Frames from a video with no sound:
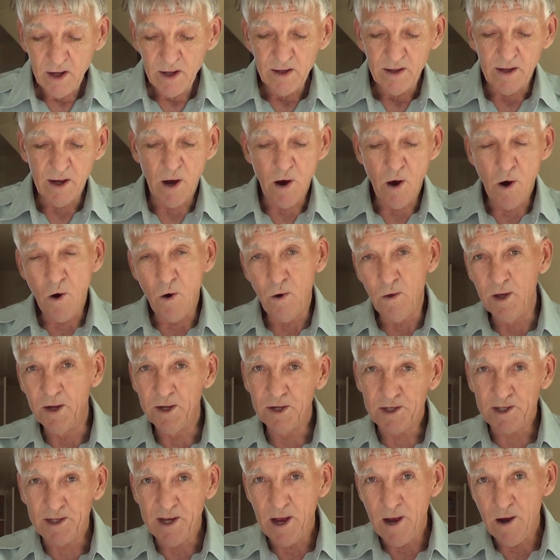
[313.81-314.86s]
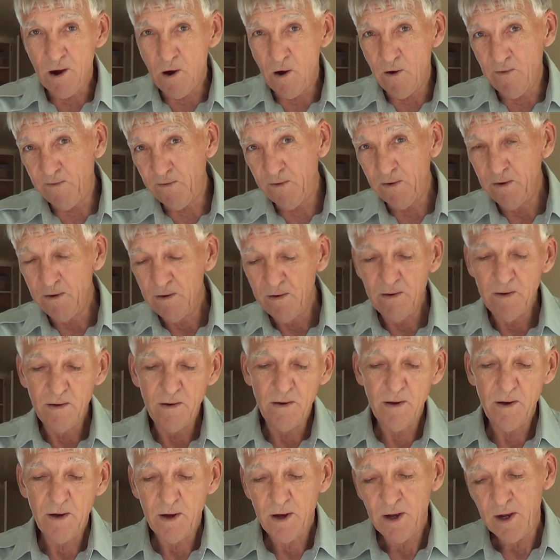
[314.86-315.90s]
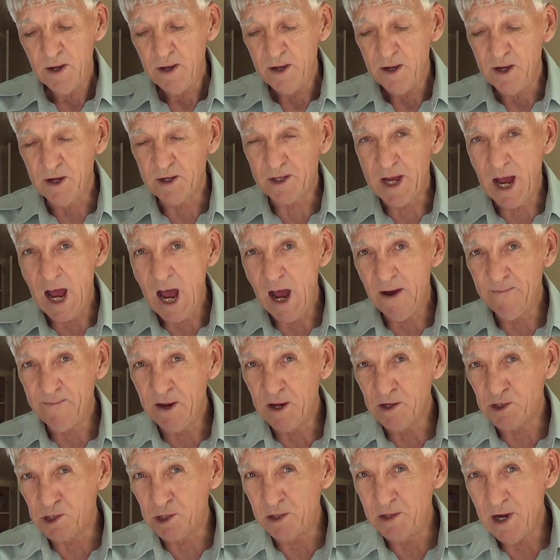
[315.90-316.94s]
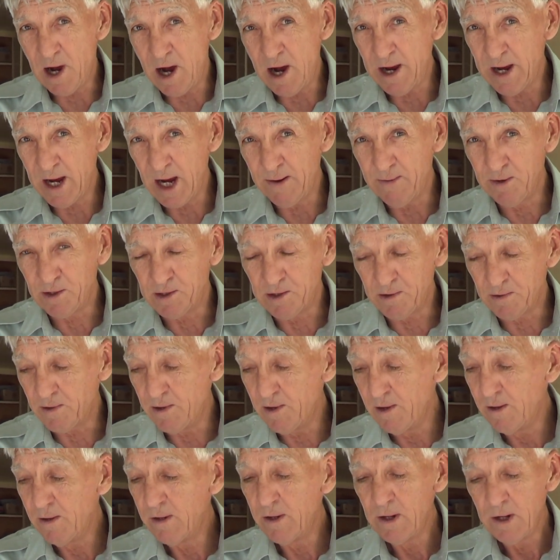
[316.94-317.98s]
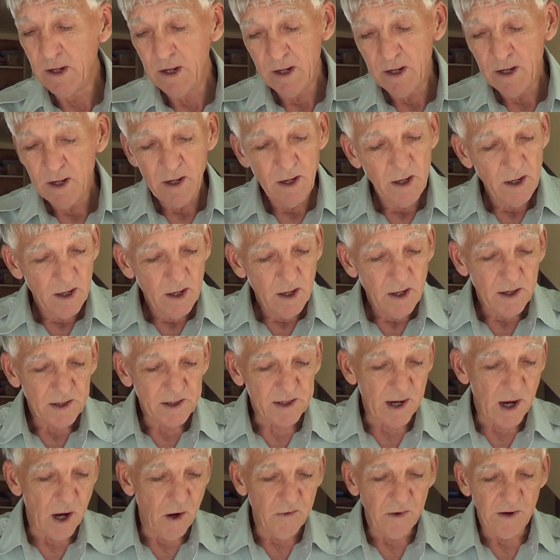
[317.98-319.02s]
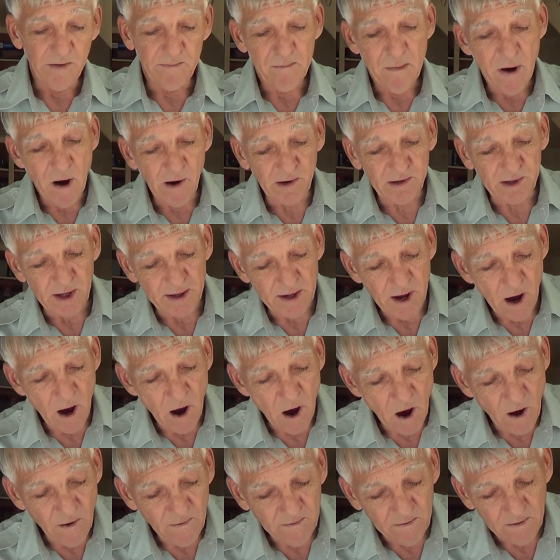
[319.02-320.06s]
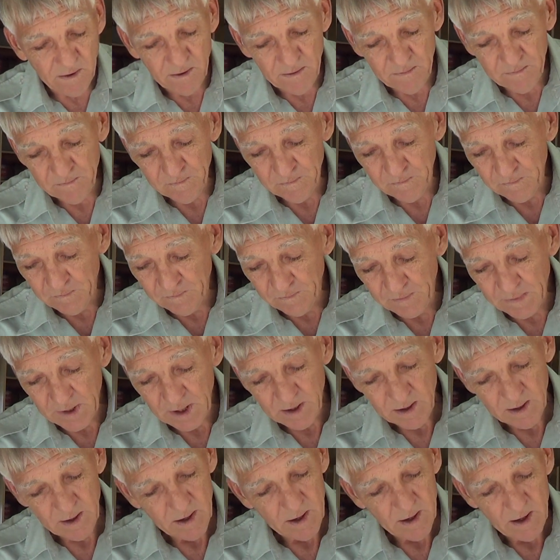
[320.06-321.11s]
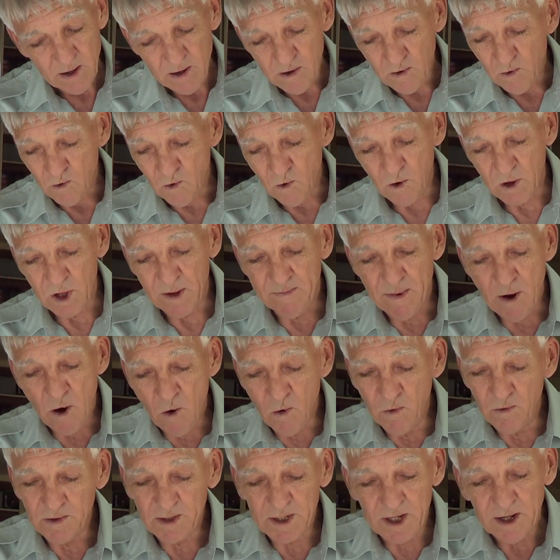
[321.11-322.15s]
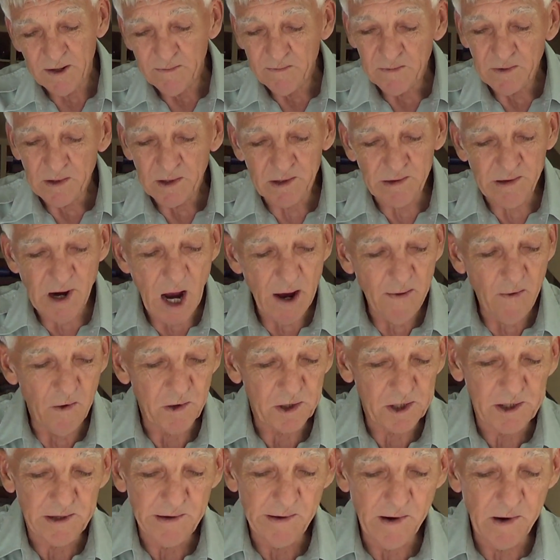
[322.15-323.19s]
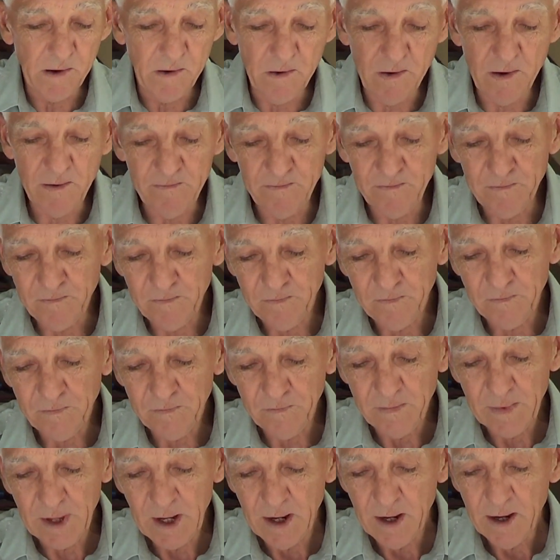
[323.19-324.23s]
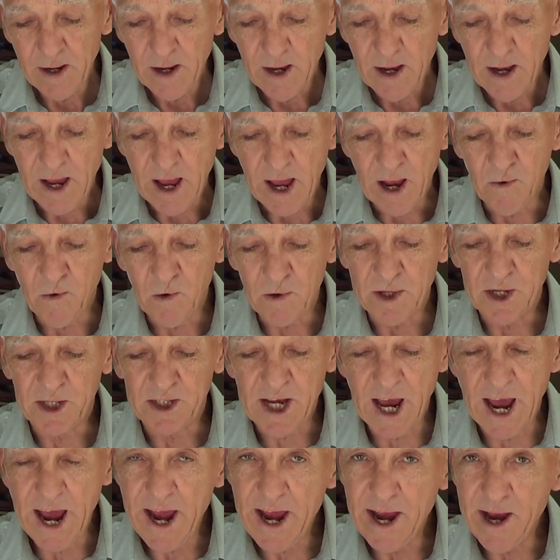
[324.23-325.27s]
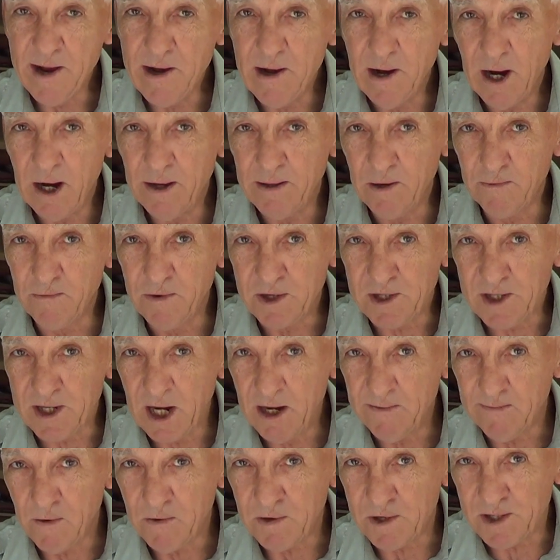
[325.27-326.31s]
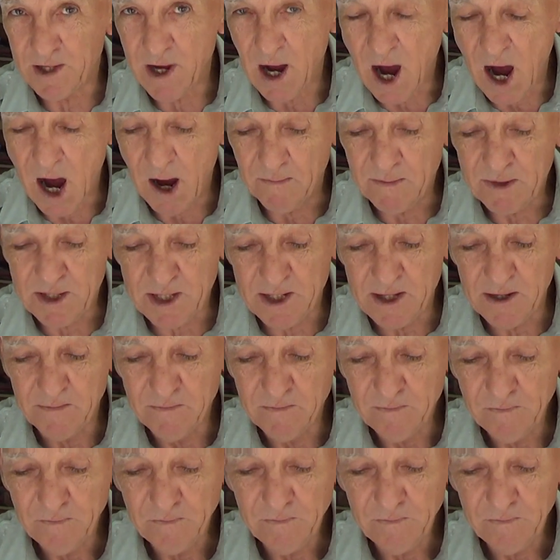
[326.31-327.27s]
the hole itself is 1/2 inch in diameter. So we've marked it off where the bolt travels through and where the tang of the receiver stops.